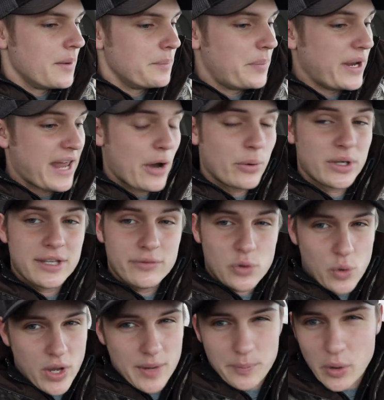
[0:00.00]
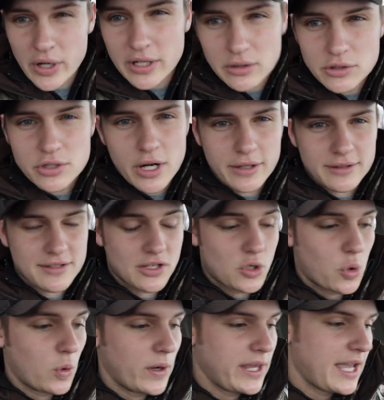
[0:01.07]
but now we're giving away a brand new truck. This is a
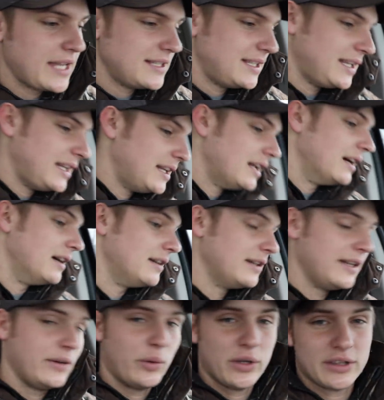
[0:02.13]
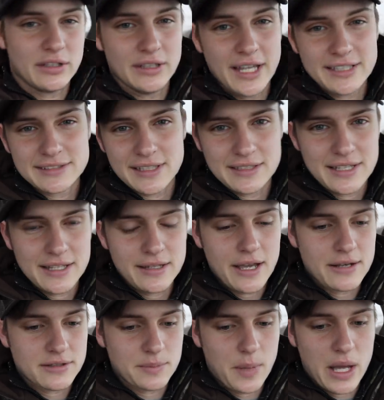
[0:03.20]
2018 with less than
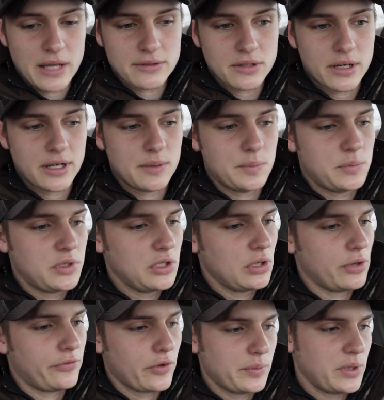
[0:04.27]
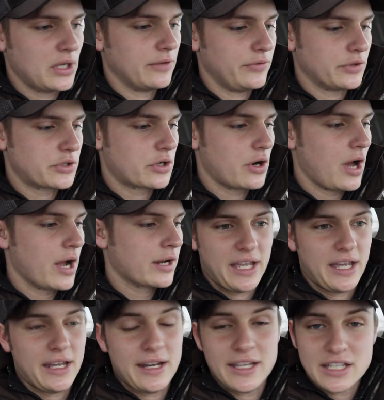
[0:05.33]
10,000 miles on it. Beautiful, beautiful truck,
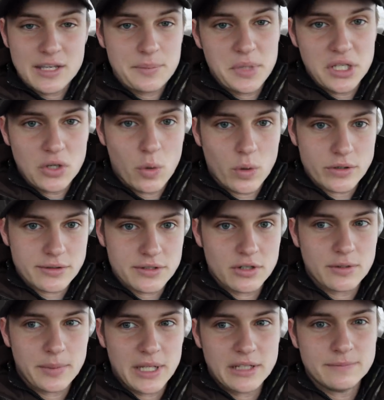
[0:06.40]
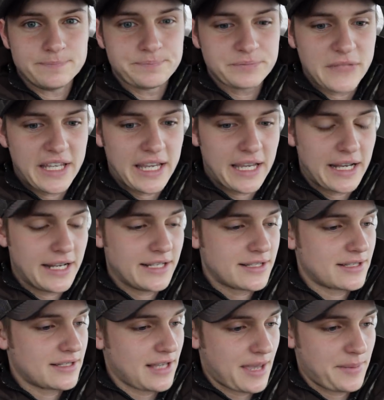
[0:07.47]
and it can be yours, you know what I mean? And
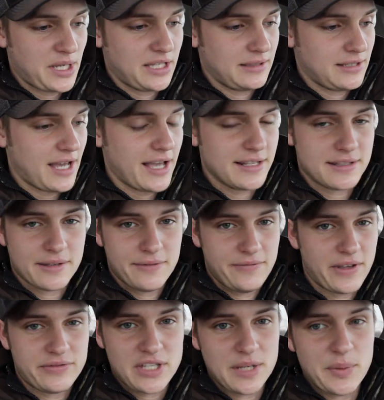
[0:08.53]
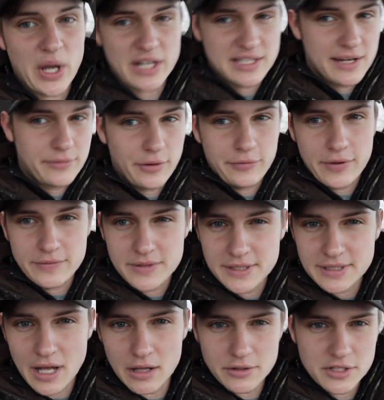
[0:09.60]
it's, I mean, guys, 15 bucks. Every
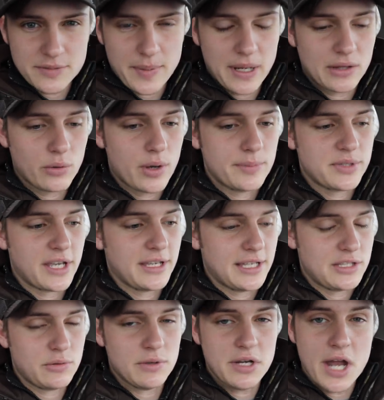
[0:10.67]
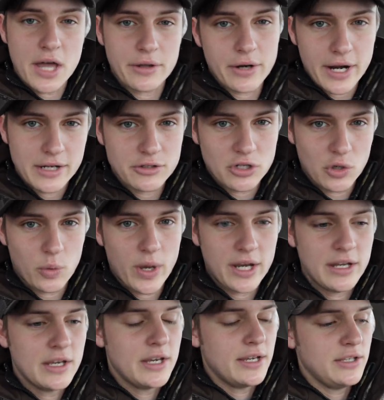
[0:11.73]
$15 you spend on the website gets you another entry to
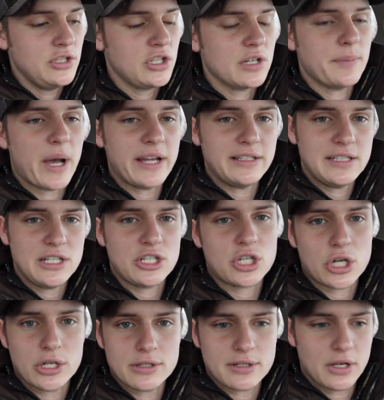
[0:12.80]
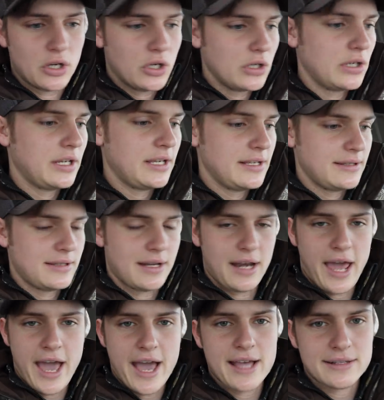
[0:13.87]
win. You can buy t-shirts and hoodies and
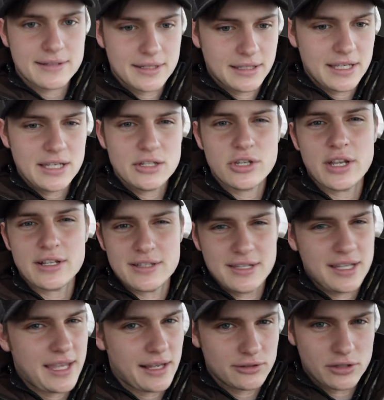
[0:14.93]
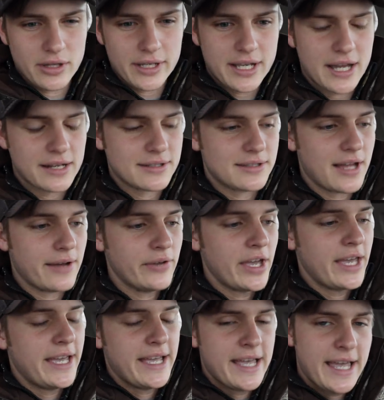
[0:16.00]
hats and keychains, decals, all that kind of stuff.
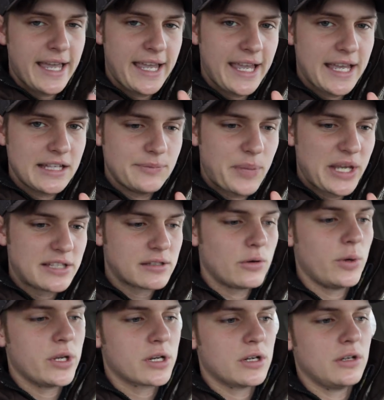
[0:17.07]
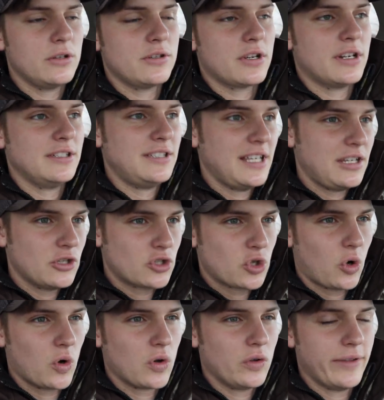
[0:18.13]
And basically what you're gonna do is you're gonna take your
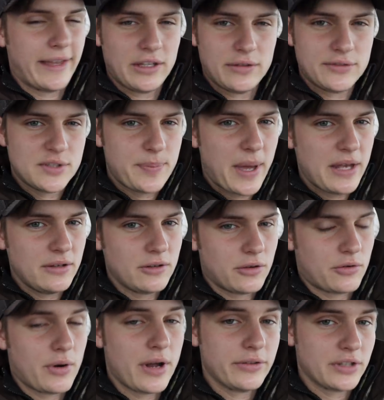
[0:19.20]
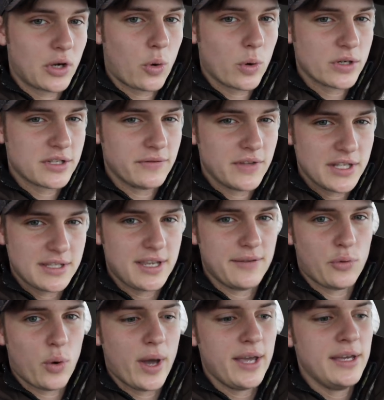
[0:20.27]
total that you've spent throughout the course of this
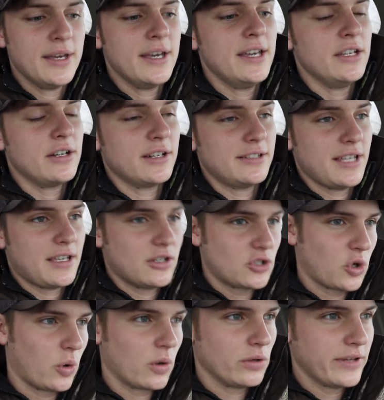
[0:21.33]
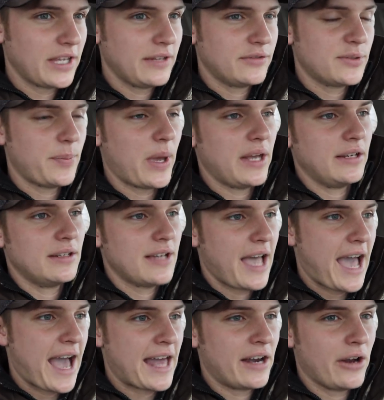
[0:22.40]
giveaway, you're gonna take your total that you've spent,
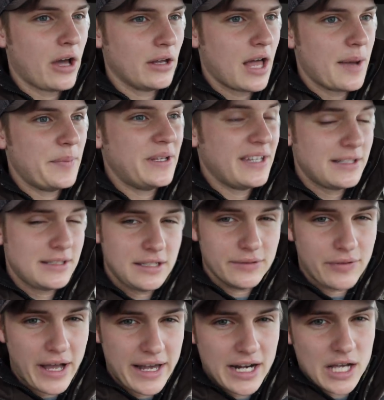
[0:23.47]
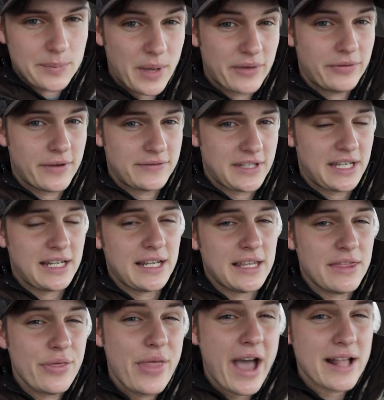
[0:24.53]
add it all up, and then divide it out by 15,
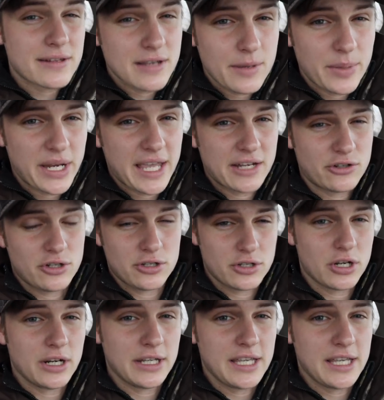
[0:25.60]
and that's how many entries you're gonna